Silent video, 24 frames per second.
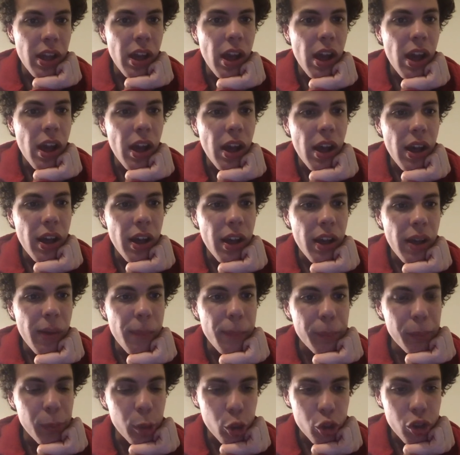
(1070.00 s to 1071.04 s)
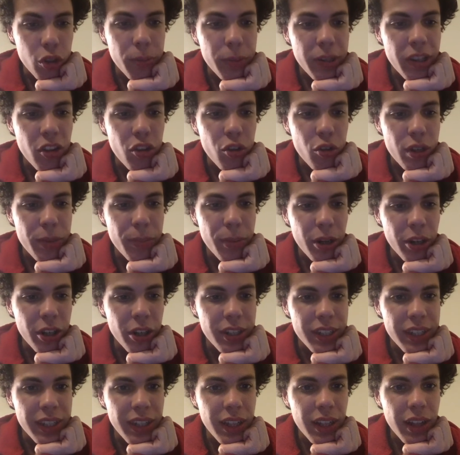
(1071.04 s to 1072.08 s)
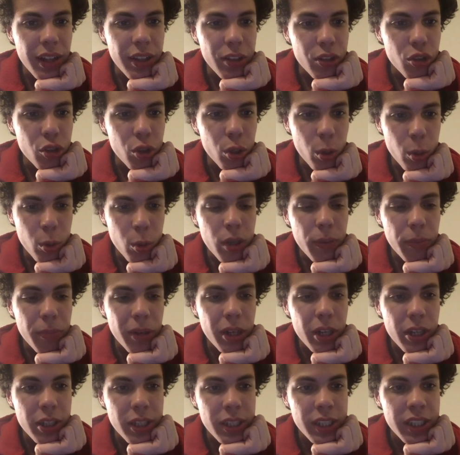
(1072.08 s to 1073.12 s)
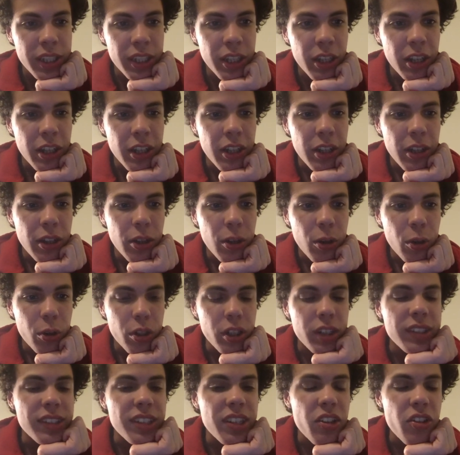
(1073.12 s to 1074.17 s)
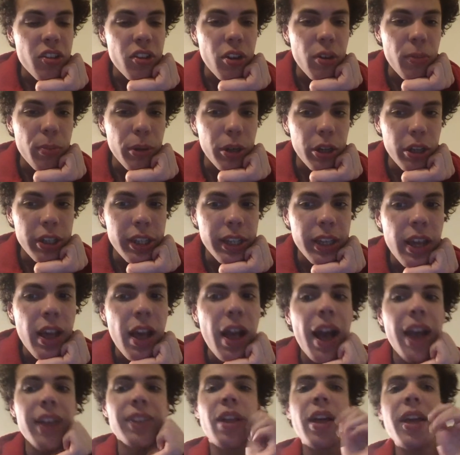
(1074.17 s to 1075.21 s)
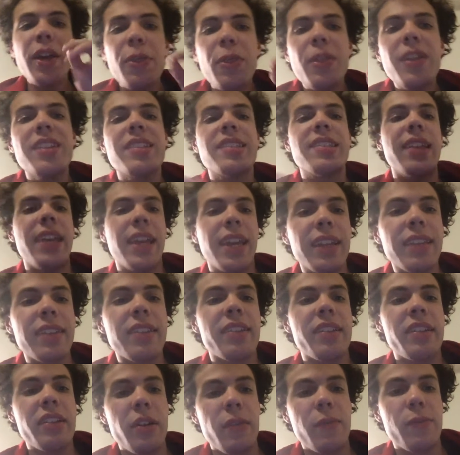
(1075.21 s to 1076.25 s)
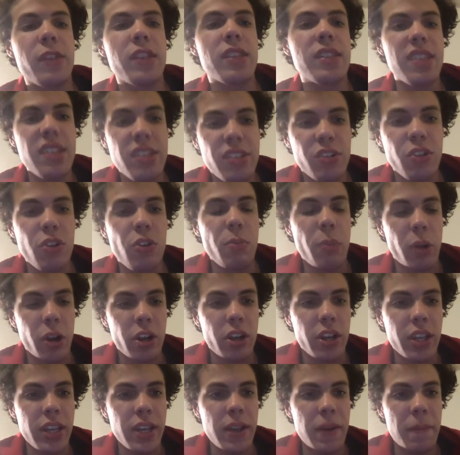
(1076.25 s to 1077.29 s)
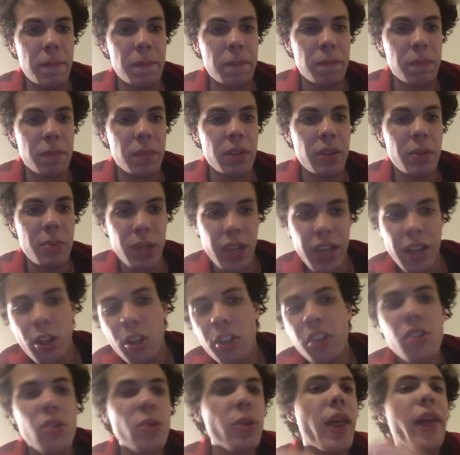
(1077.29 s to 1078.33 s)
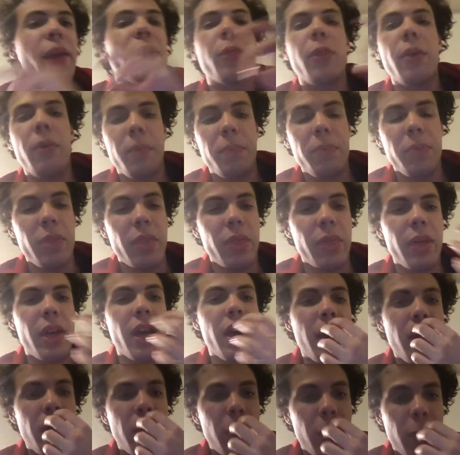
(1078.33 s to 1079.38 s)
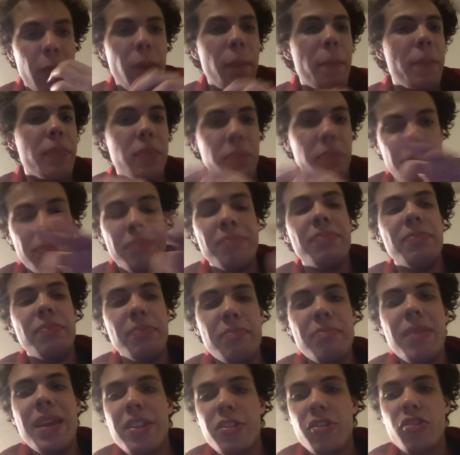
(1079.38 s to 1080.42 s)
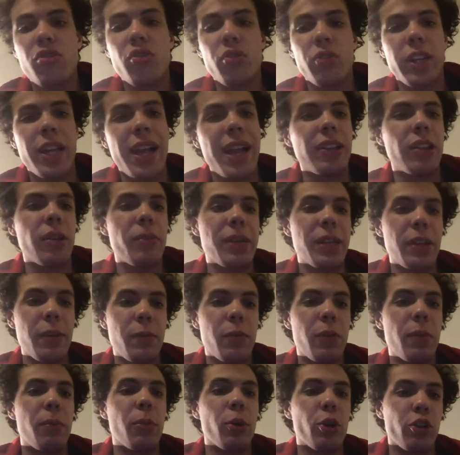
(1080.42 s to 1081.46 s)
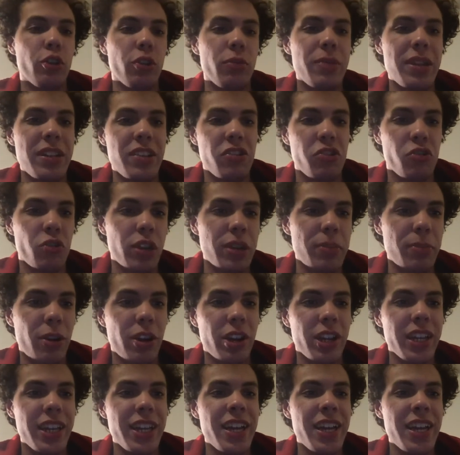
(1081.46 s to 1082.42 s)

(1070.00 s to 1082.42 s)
A murder mystery party, a toga party, or a disco party. I like the dancing of the disco party, but I also like the mystery element of the murder mystery party.